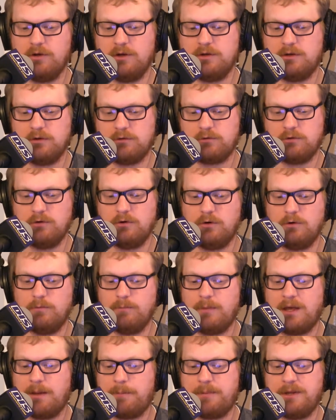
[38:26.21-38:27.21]
additional
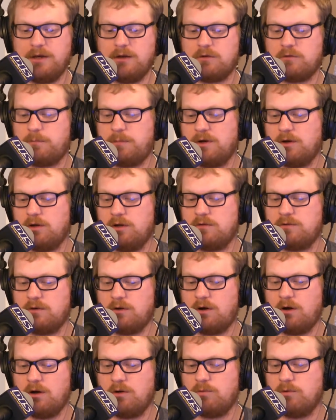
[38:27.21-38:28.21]
mapping experience at
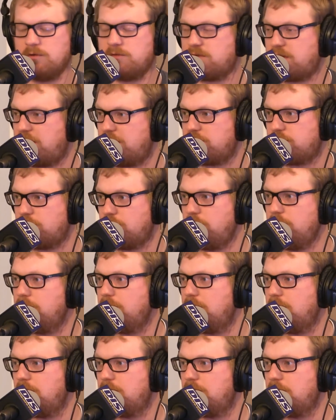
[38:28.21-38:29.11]
Hogwarts Castle.